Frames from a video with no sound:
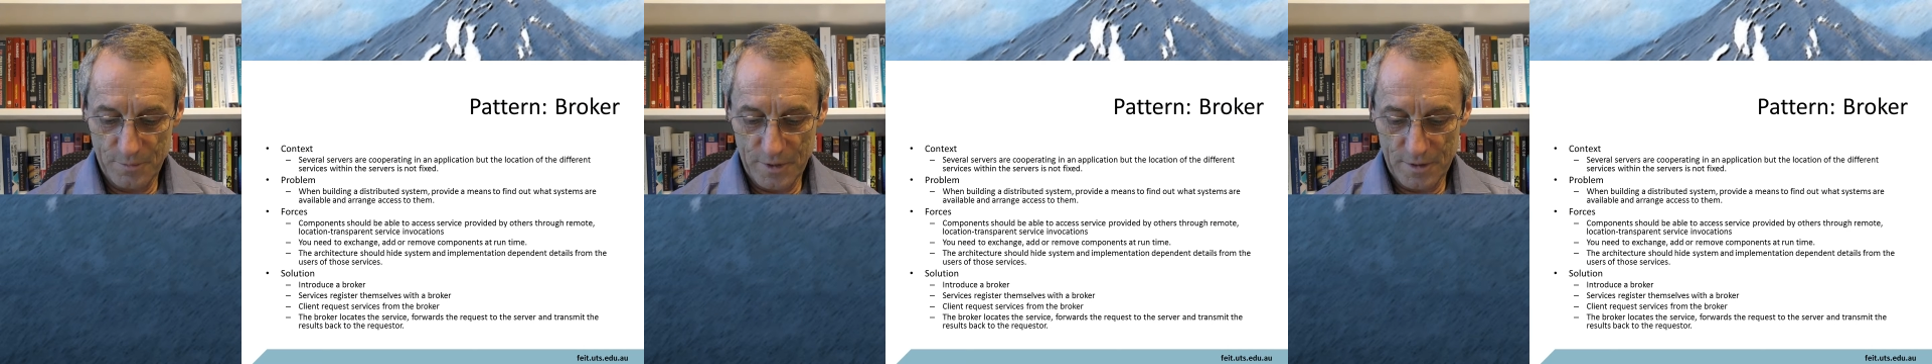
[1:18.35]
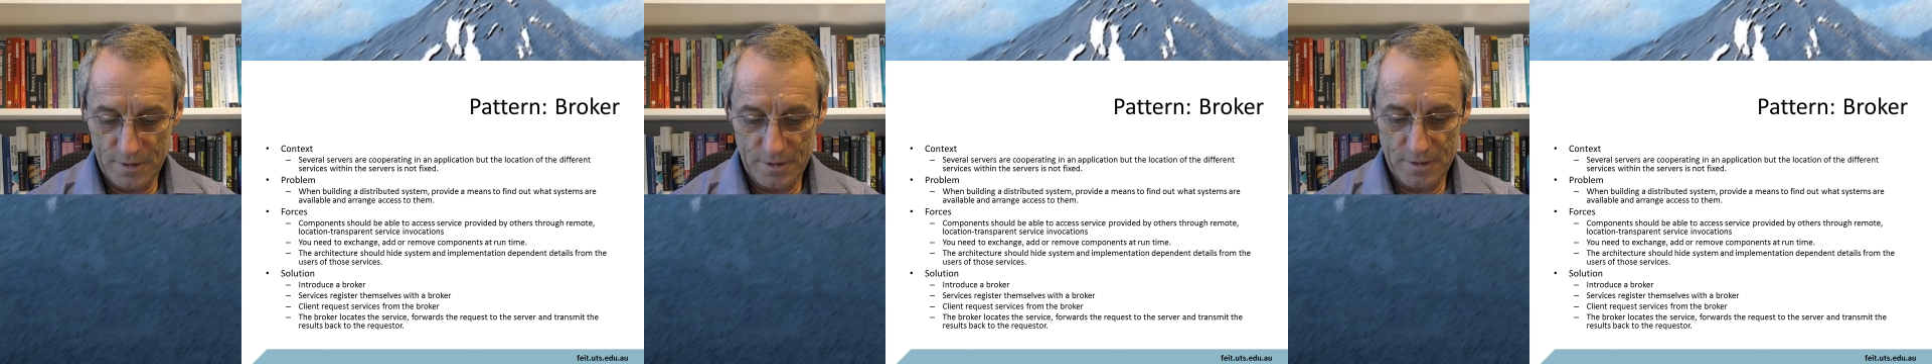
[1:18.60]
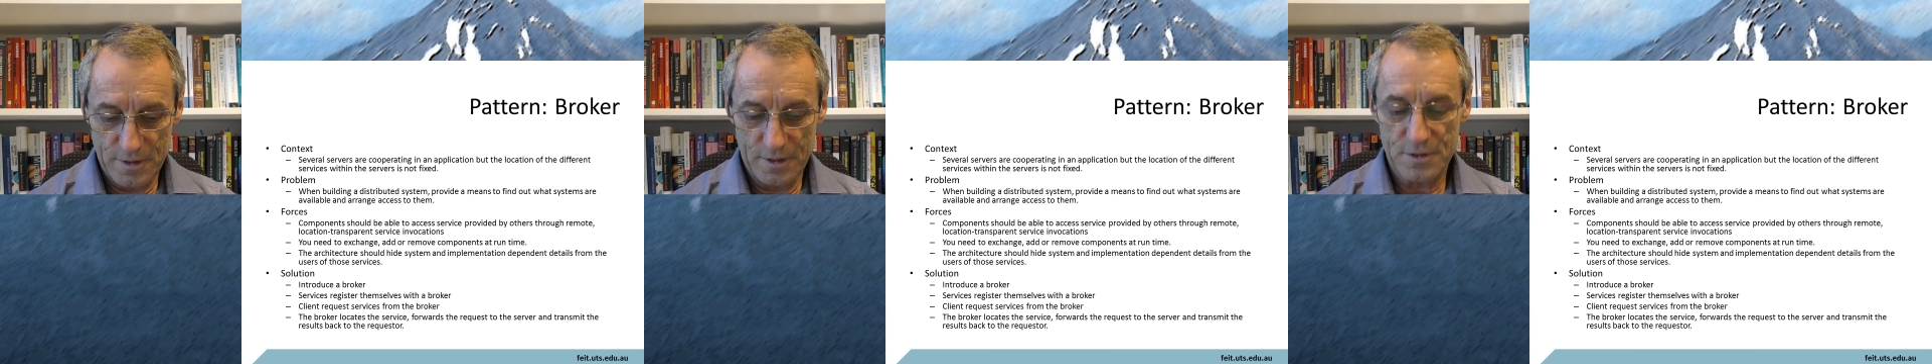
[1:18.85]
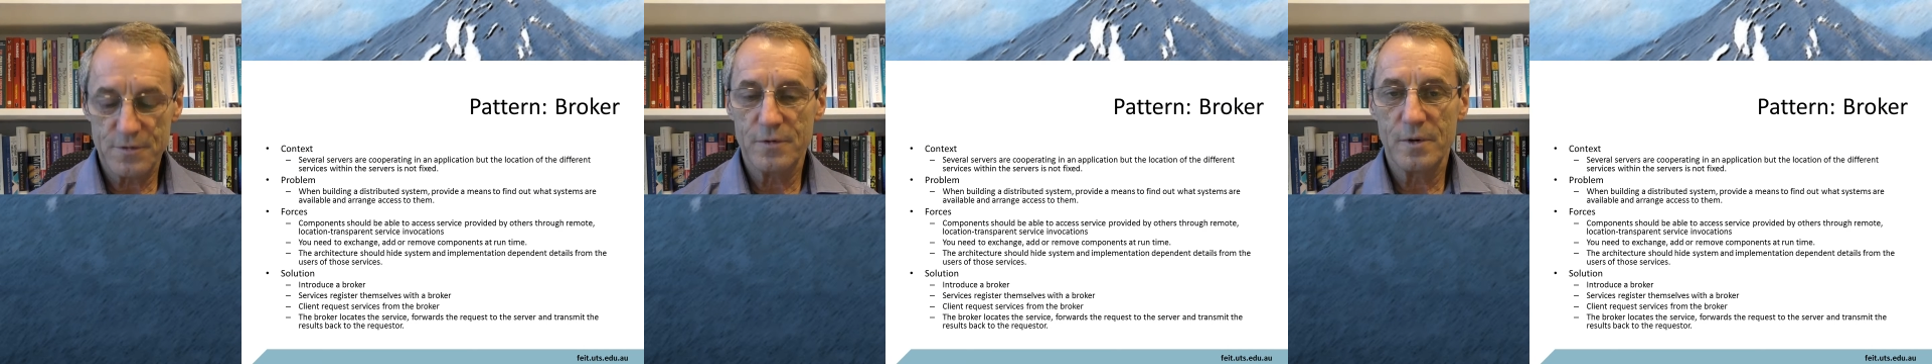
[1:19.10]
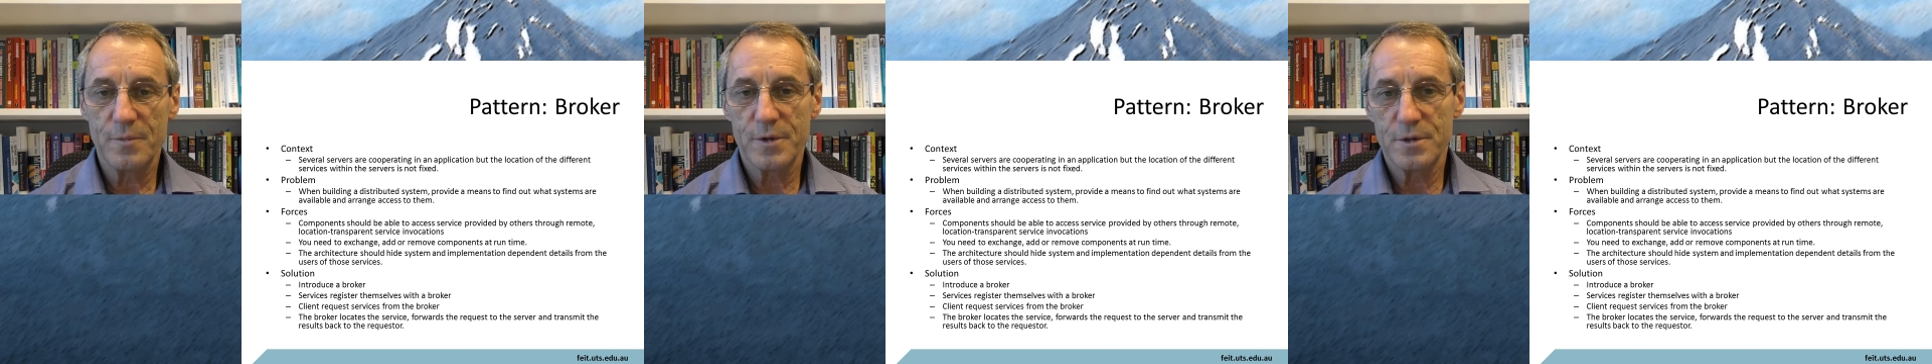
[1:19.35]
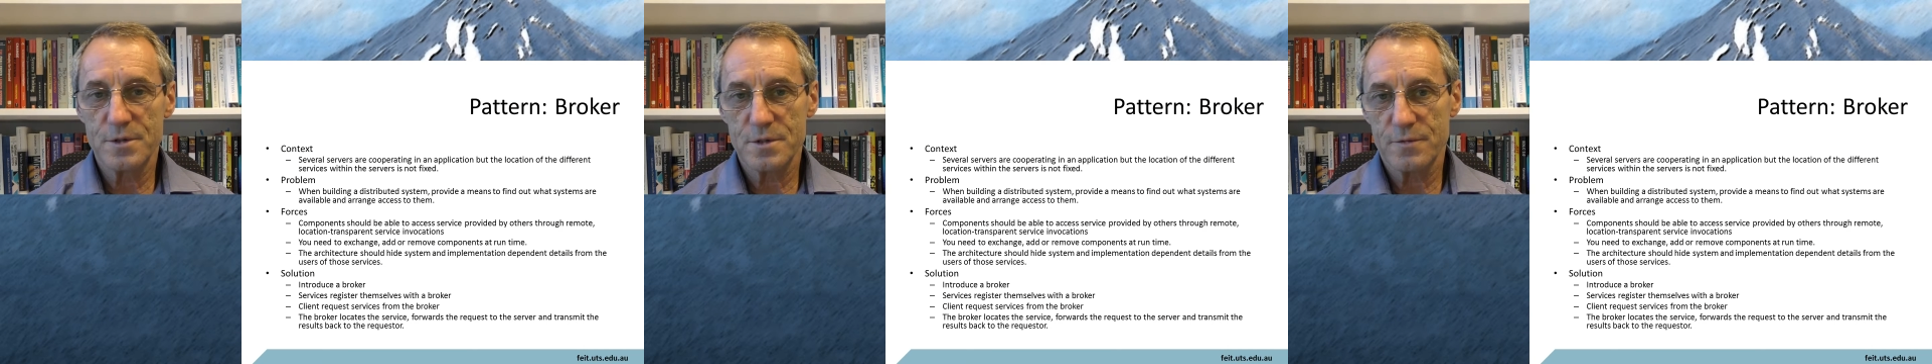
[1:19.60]
dependent details from the
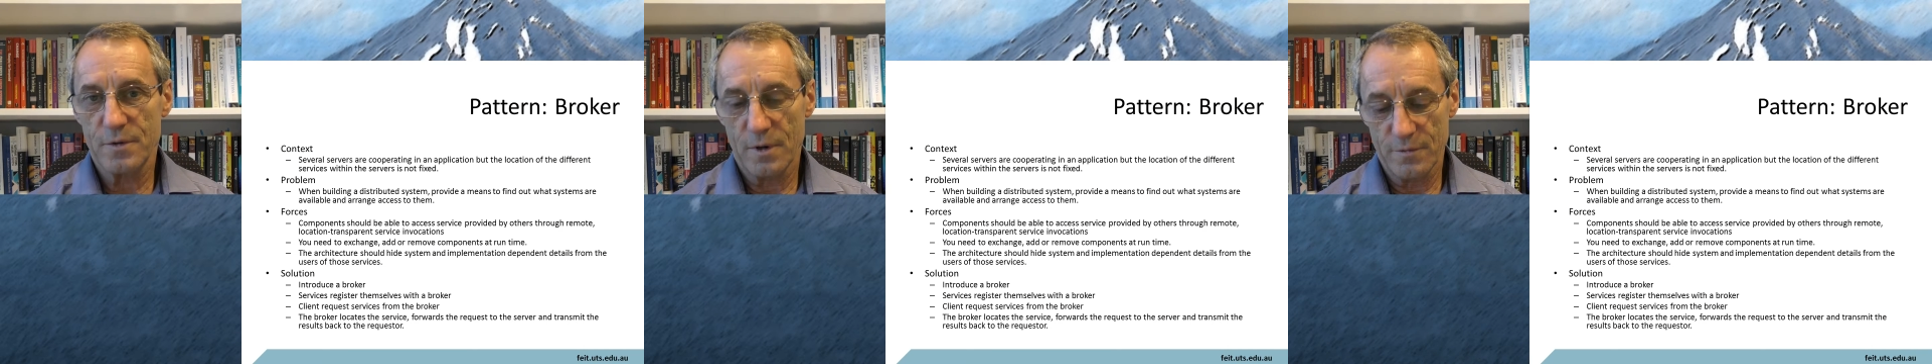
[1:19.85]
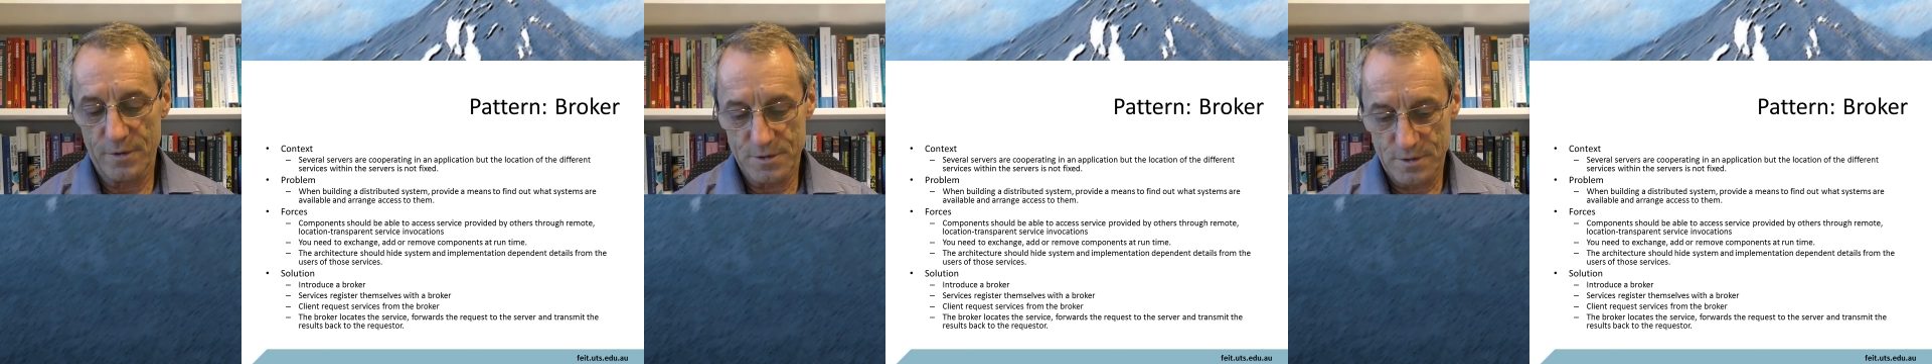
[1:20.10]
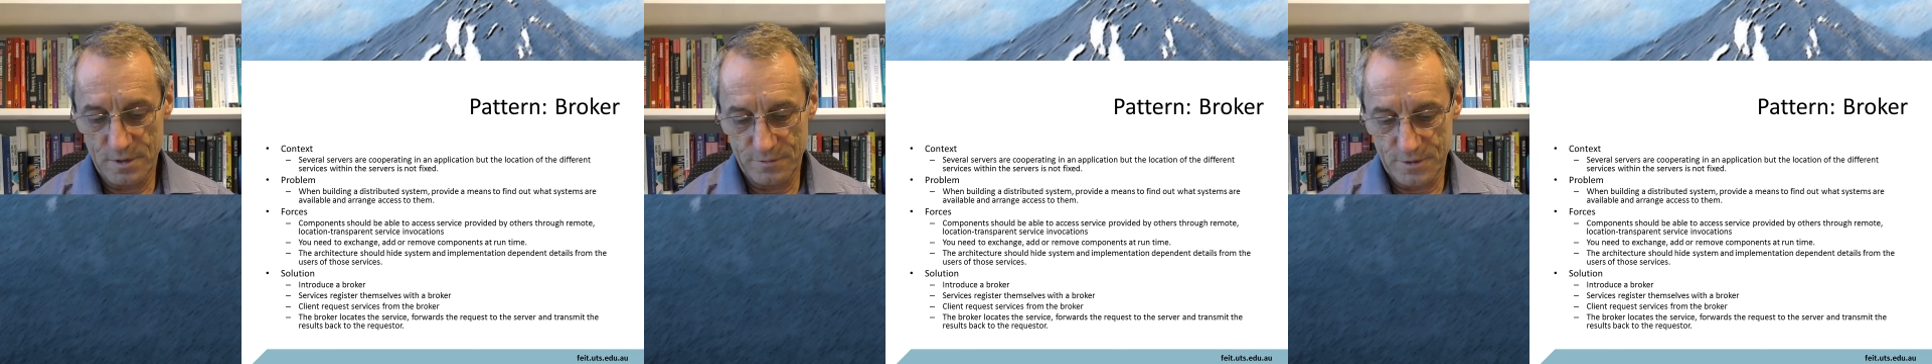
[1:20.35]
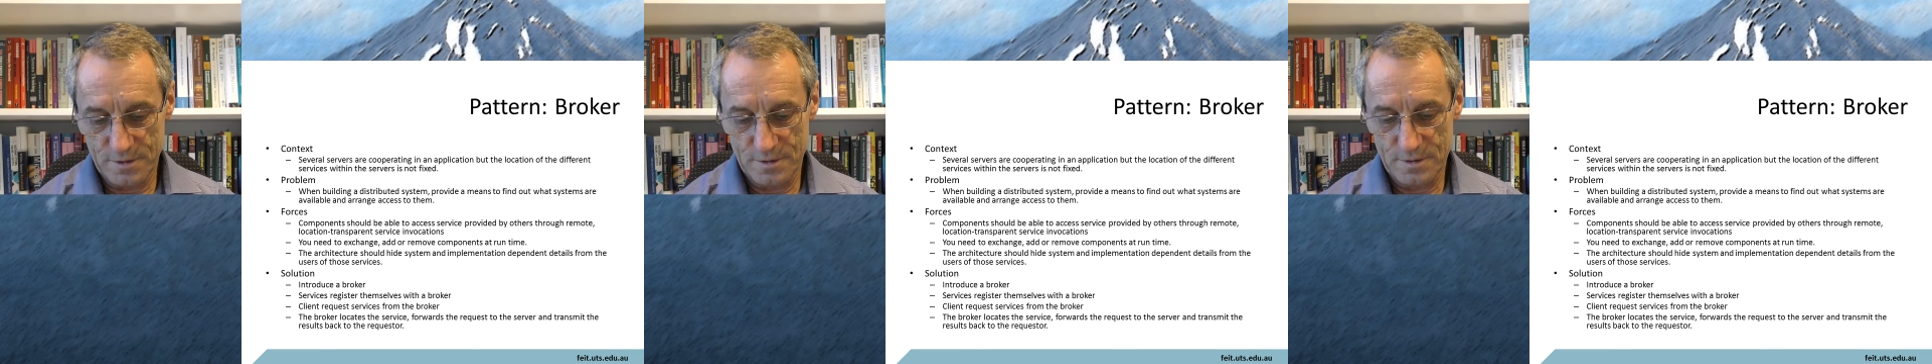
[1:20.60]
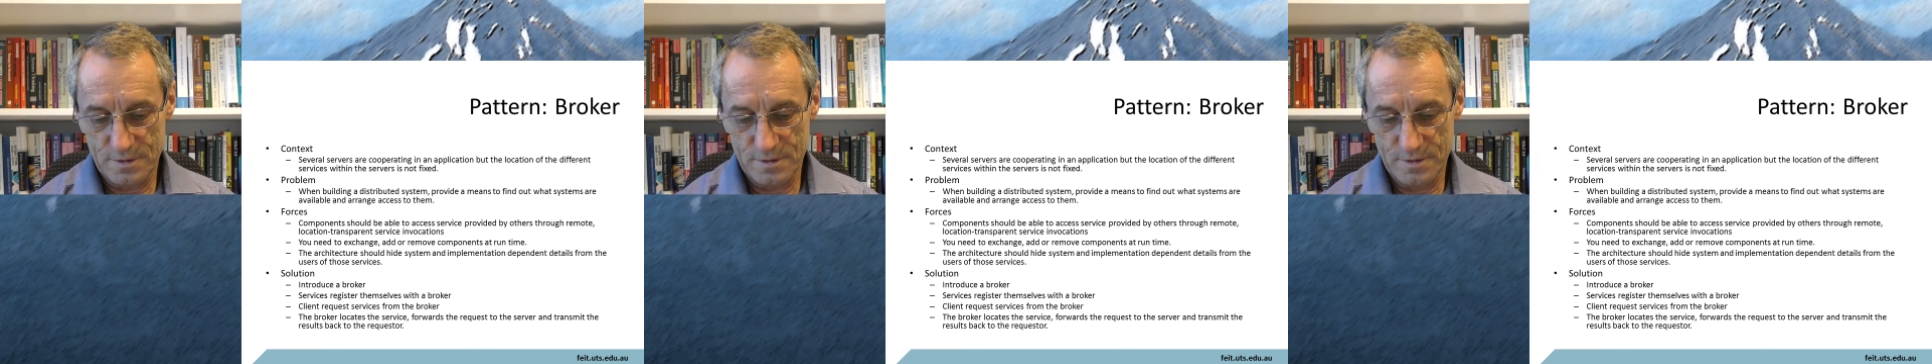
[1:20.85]
users of those services.